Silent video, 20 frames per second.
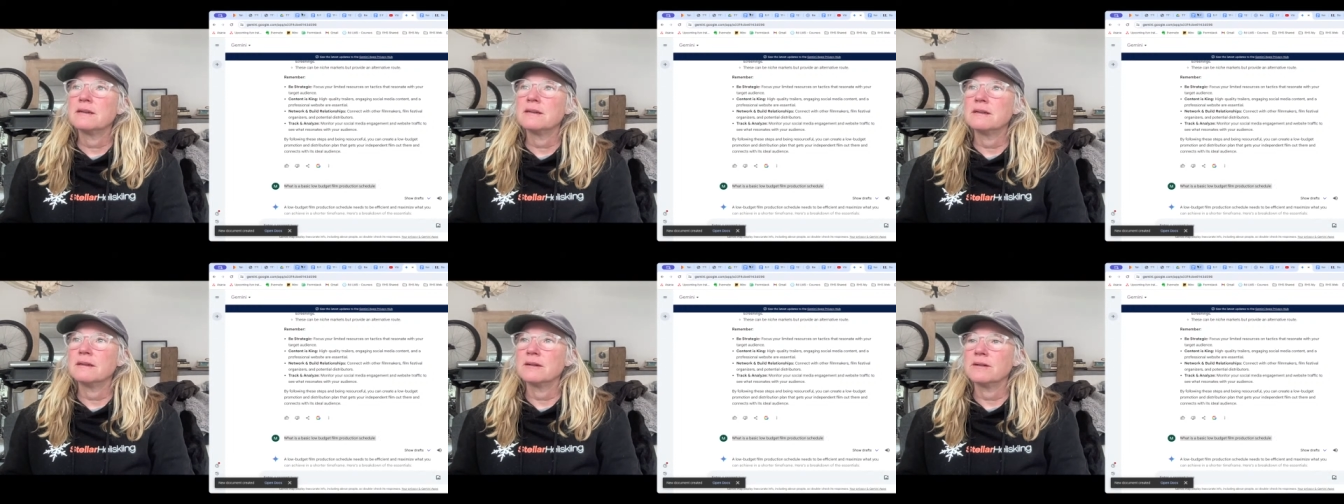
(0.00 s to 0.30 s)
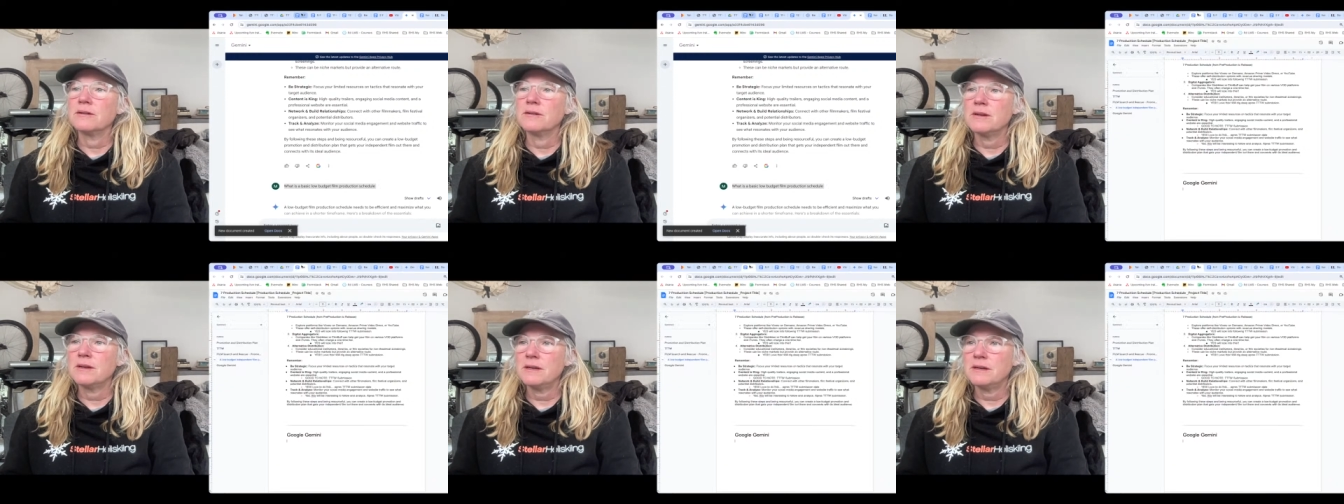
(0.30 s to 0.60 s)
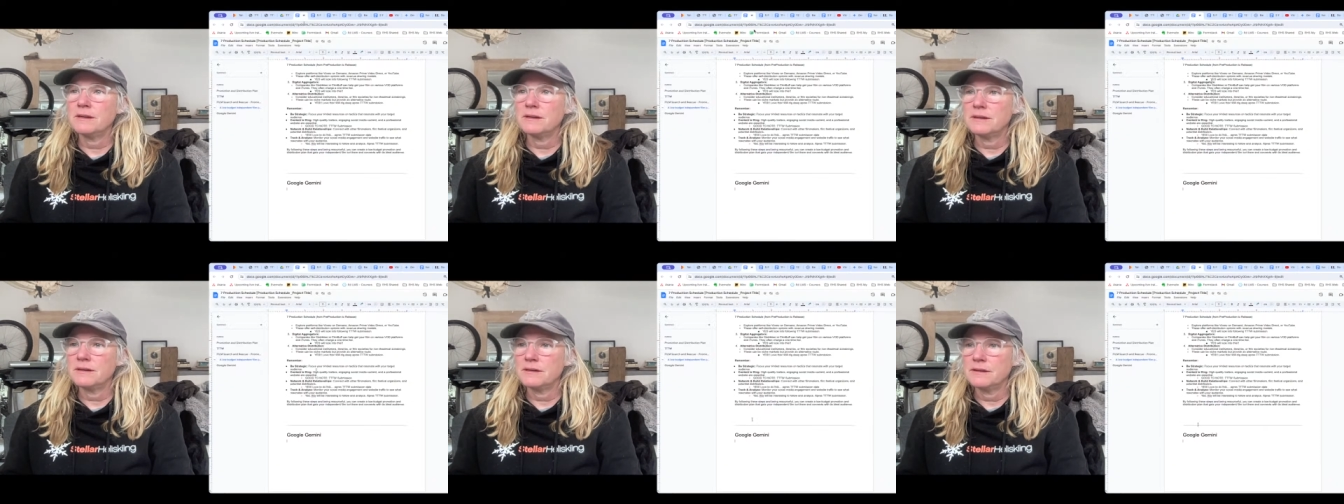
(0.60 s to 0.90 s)
I go
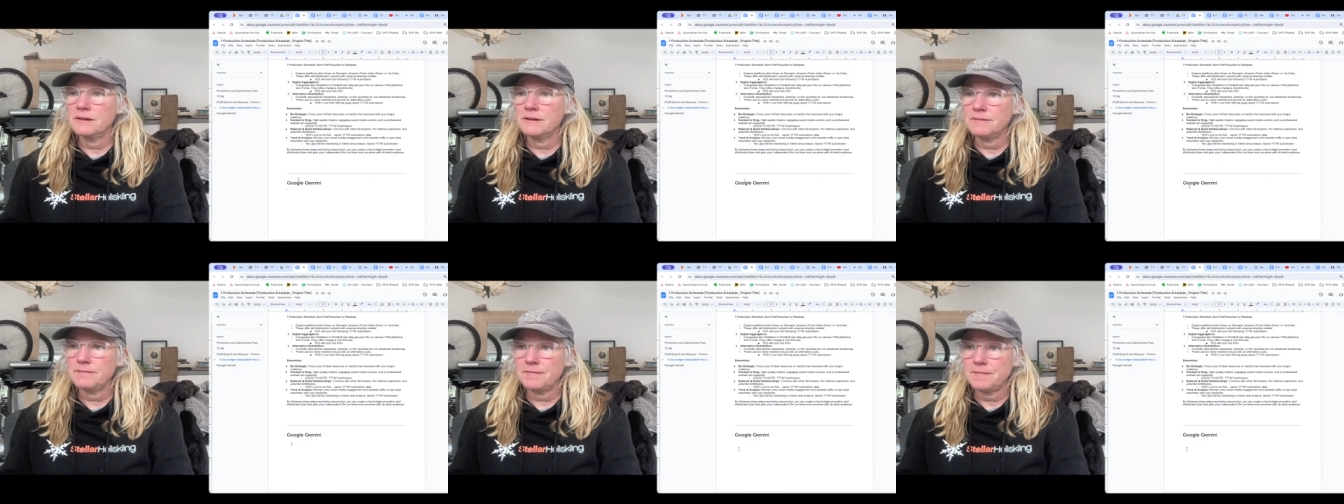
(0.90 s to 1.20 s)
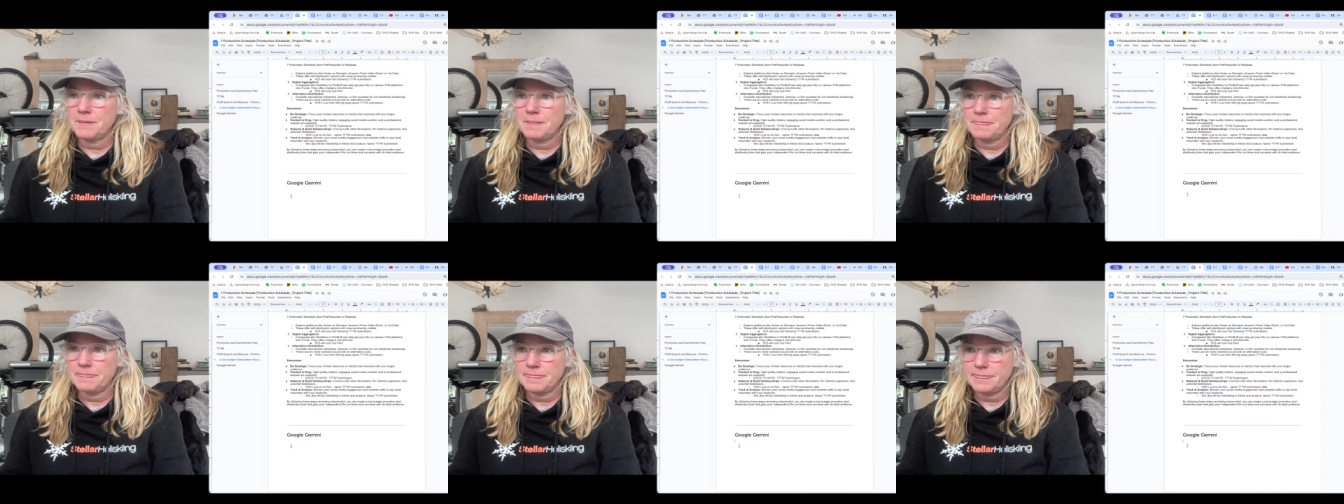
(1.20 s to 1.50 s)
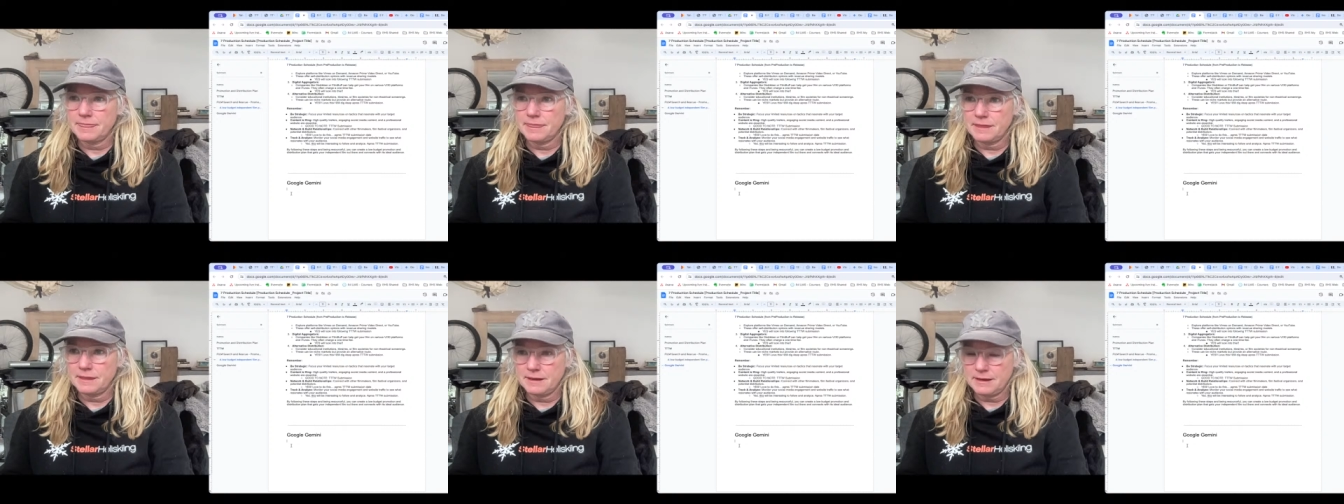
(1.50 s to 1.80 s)
here.
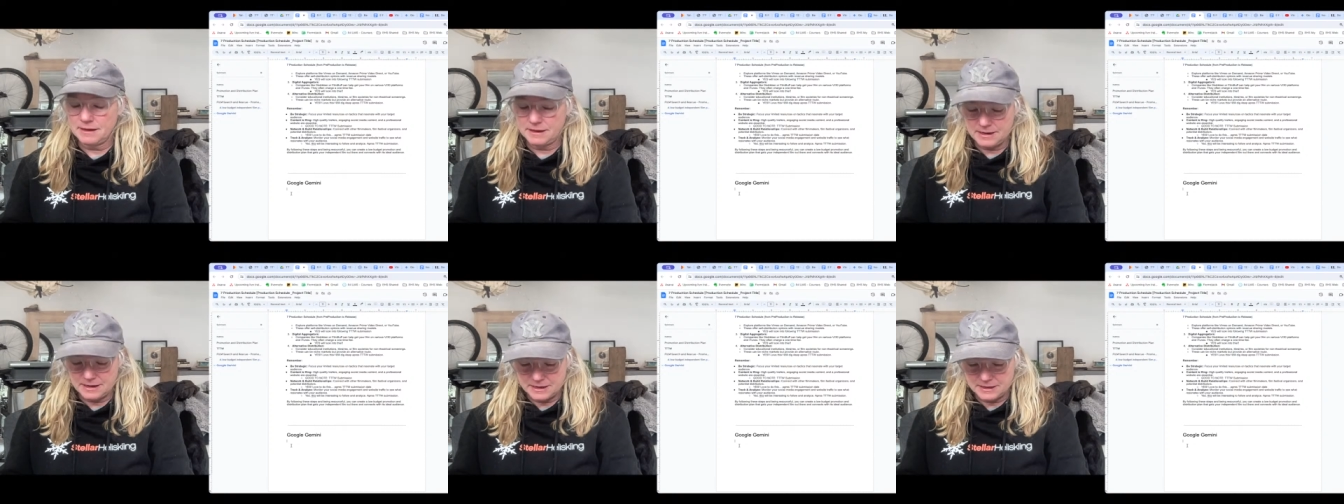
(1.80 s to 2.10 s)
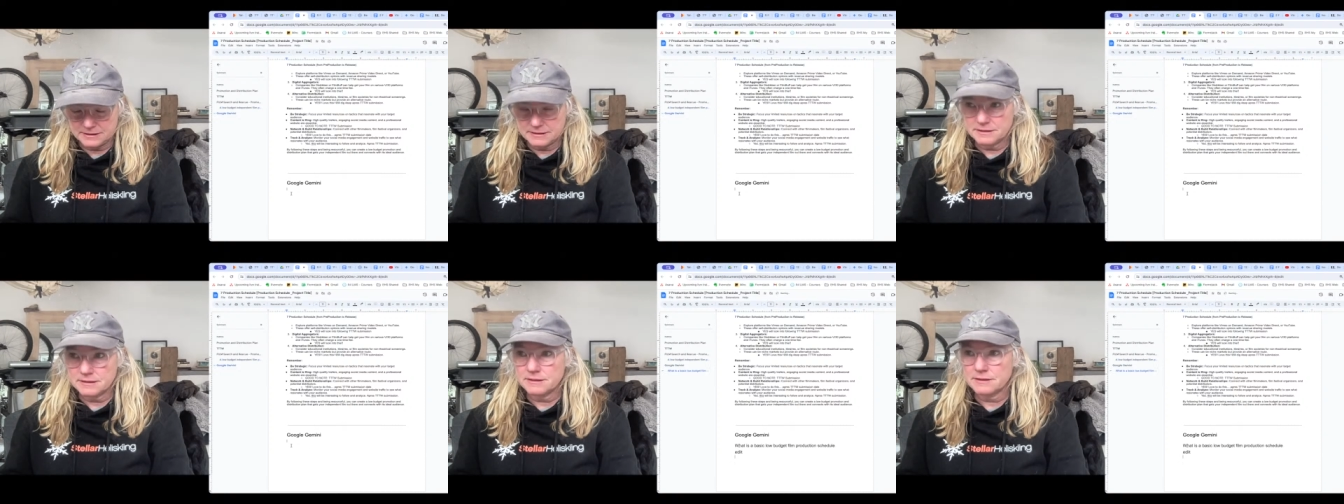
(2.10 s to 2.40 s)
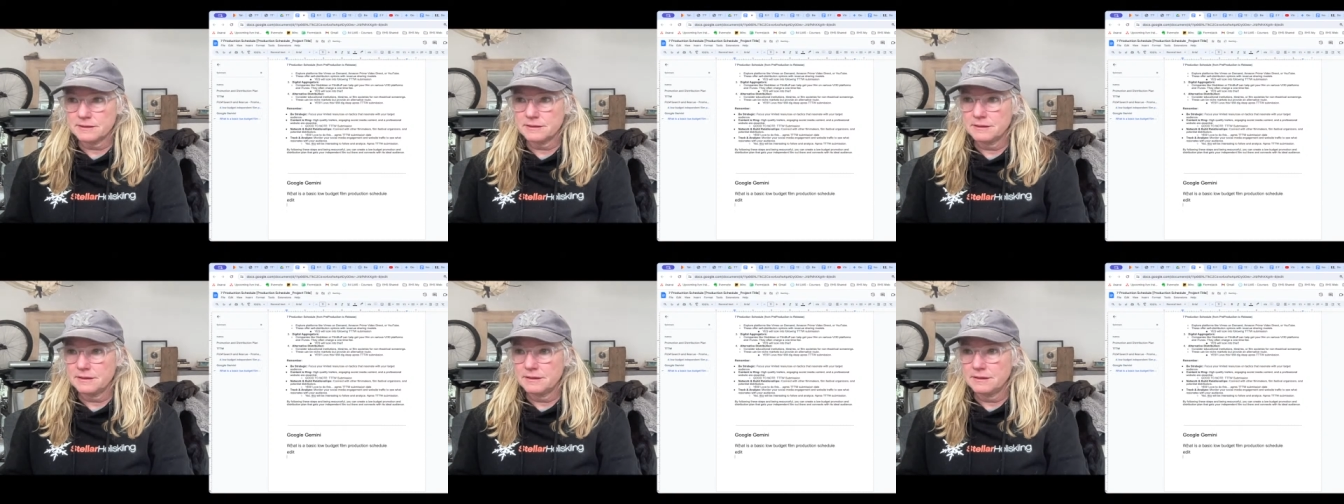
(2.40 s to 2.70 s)
I asked.